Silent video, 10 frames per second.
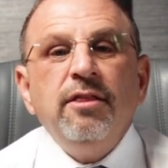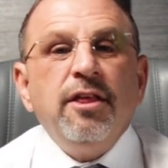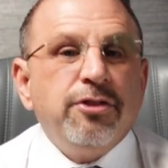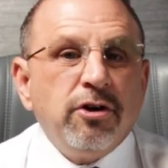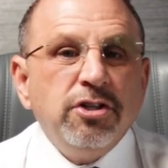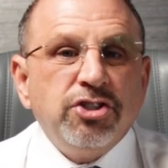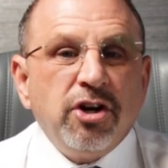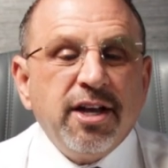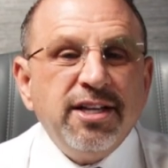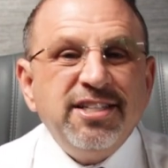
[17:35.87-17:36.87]
The Third
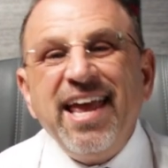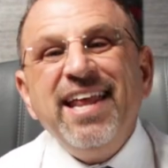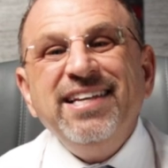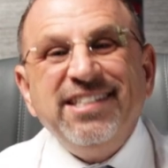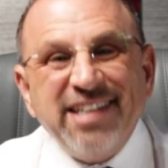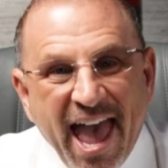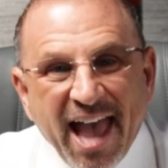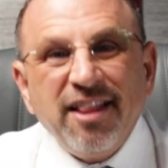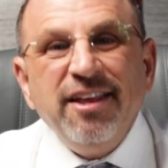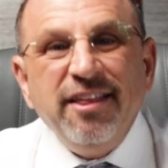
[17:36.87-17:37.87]
Circuit said
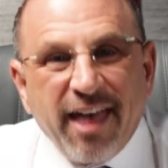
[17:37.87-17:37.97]
exactly